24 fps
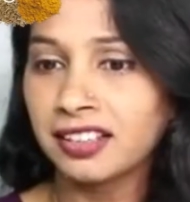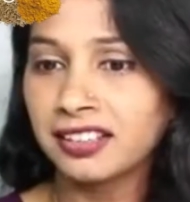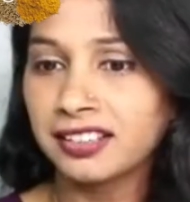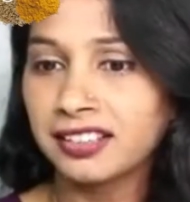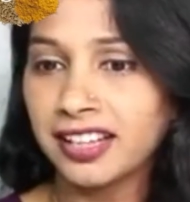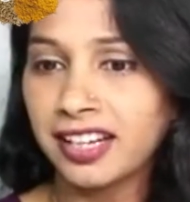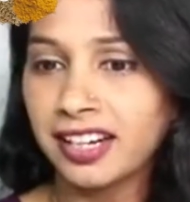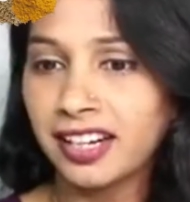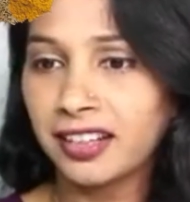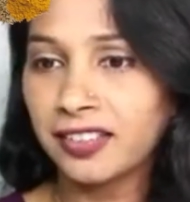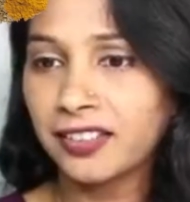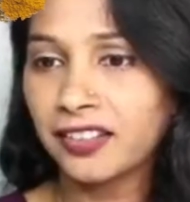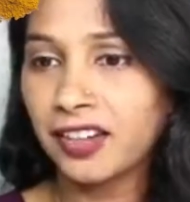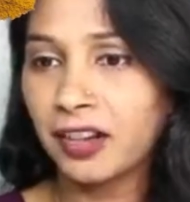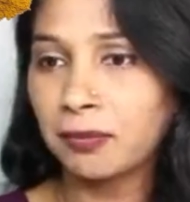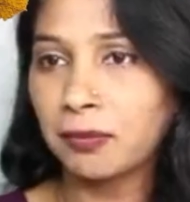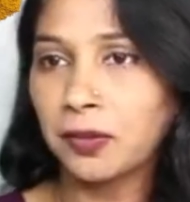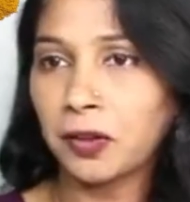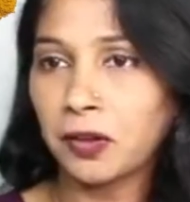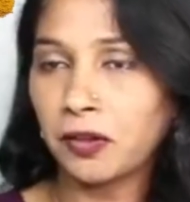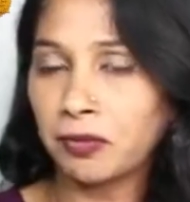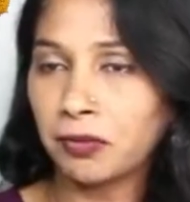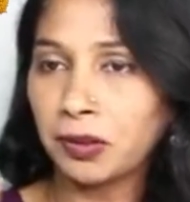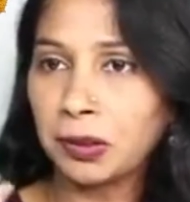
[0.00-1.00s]
There are a couple
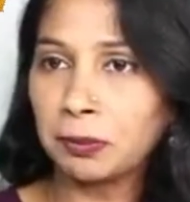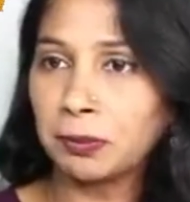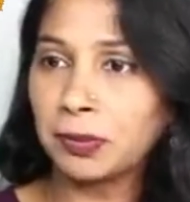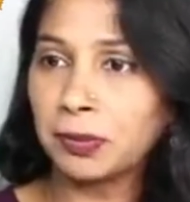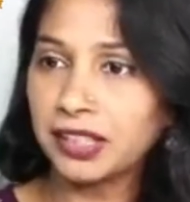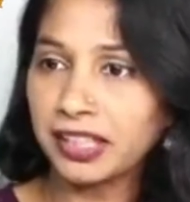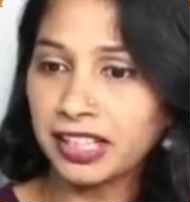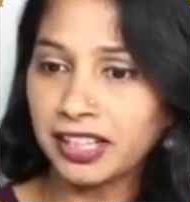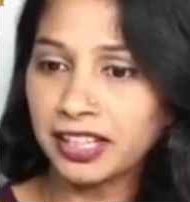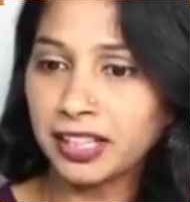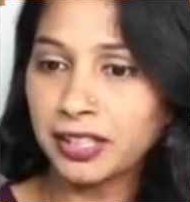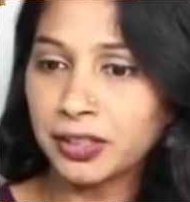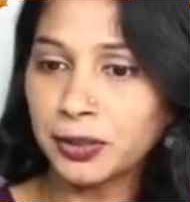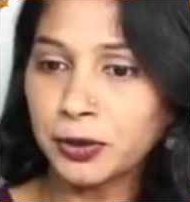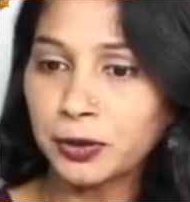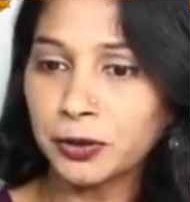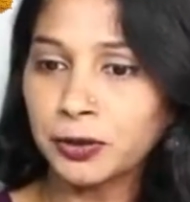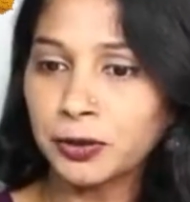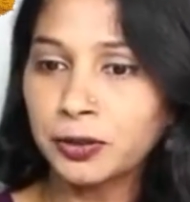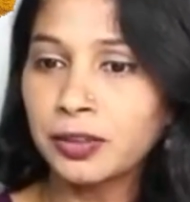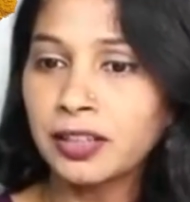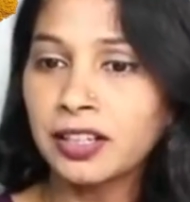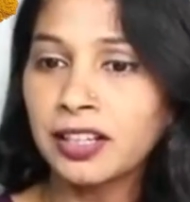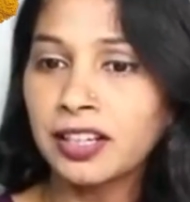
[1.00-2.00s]
of people here
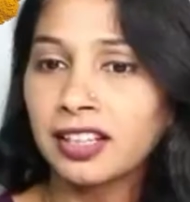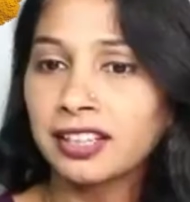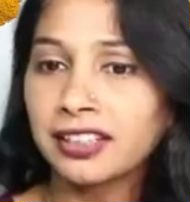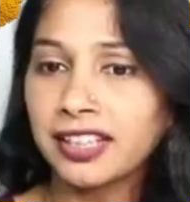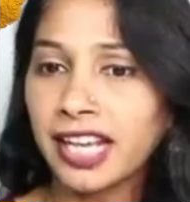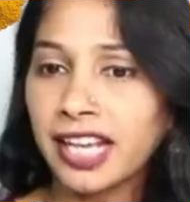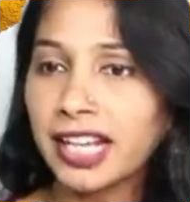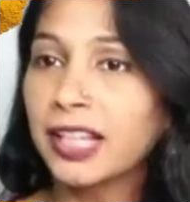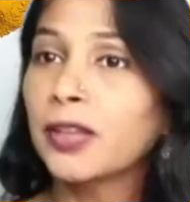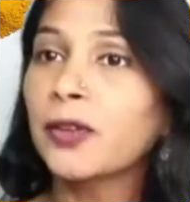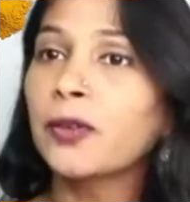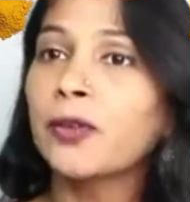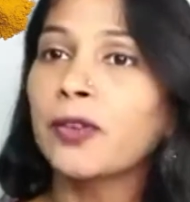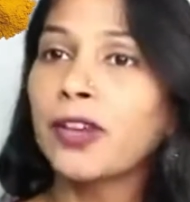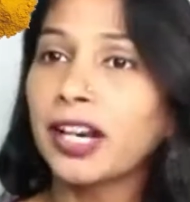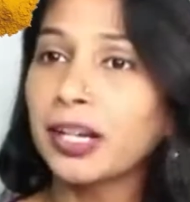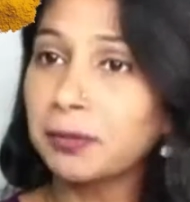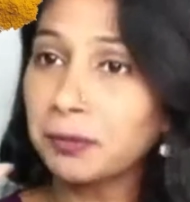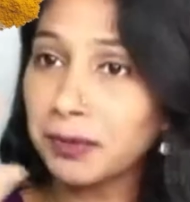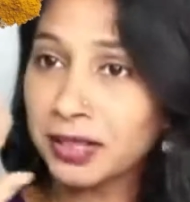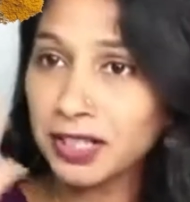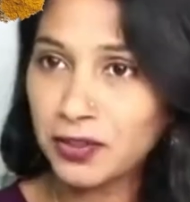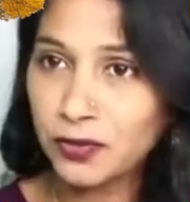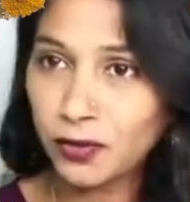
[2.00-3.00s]
too. Thank you very
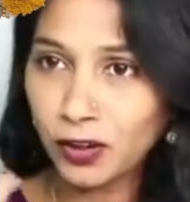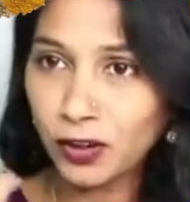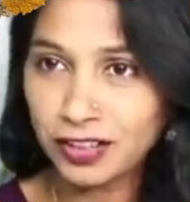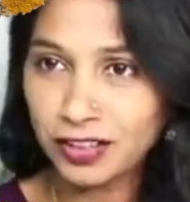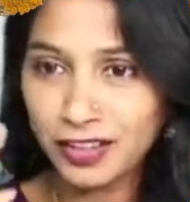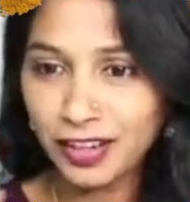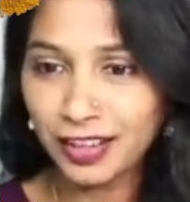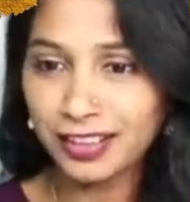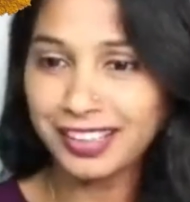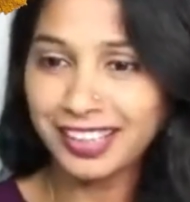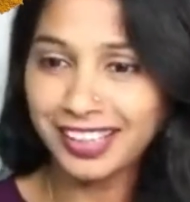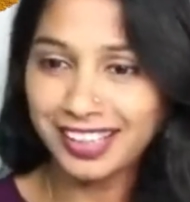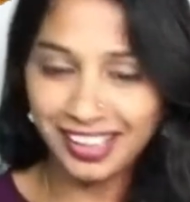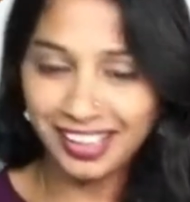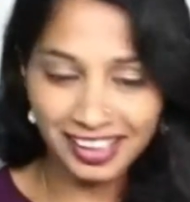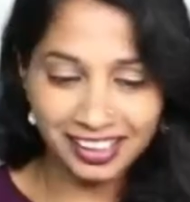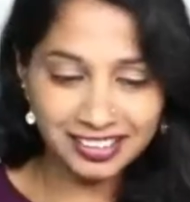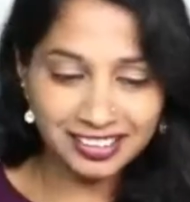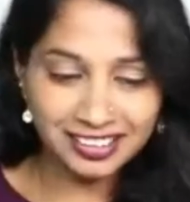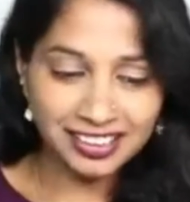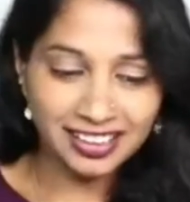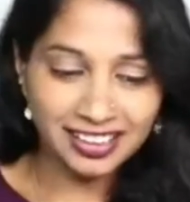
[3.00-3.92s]
much for joining in.